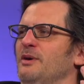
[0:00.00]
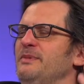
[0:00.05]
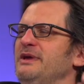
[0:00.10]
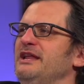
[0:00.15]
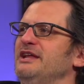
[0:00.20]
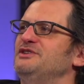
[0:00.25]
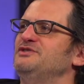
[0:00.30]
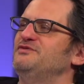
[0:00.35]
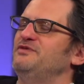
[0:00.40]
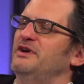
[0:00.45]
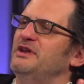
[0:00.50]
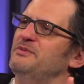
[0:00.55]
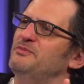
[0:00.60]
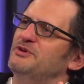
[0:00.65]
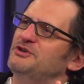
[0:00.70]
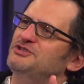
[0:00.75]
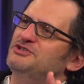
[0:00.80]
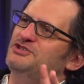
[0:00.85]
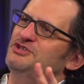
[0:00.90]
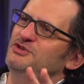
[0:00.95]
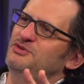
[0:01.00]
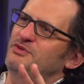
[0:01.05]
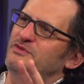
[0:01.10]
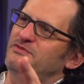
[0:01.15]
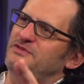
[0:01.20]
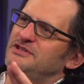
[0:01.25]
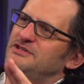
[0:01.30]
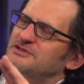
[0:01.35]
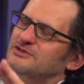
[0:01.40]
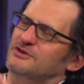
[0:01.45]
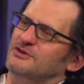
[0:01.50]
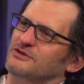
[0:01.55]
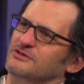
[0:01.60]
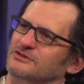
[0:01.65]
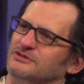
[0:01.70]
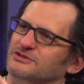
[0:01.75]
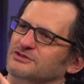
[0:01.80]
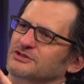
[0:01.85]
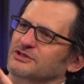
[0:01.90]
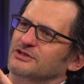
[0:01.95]
mean, it's funny because two of these
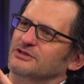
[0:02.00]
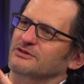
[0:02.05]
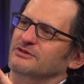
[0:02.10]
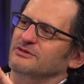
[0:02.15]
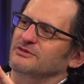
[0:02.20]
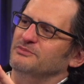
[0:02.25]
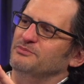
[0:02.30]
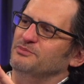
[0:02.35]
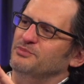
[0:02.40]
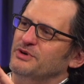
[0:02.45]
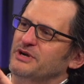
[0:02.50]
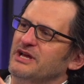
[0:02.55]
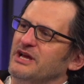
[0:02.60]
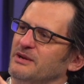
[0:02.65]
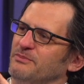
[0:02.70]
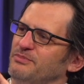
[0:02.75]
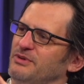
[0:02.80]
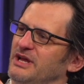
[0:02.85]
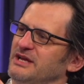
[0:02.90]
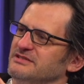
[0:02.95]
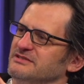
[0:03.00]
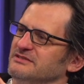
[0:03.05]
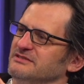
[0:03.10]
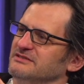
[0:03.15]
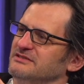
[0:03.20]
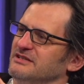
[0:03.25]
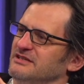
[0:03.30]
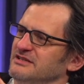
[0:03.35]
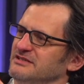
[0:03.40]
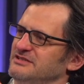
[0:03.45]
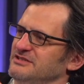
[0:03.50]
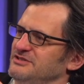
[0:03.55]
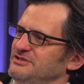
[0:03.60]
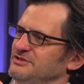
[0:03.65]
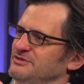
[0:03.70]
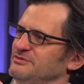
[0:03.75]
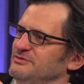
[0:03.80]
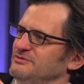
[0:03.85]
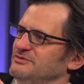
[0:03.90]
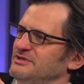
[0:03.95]
girls are pretty unpleasant to listen
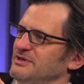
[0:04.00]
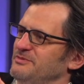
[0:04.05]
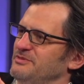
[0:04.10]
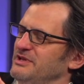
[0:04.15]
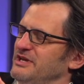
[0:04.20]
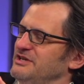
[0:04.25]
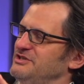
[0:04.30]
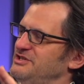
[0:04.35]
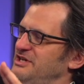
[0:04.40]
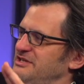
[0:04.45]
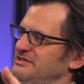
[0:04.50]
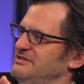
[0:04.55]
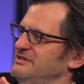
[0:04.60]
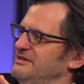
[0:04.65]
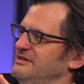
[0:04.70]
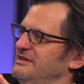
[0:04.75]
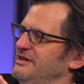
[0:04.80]
to. So, like Jessa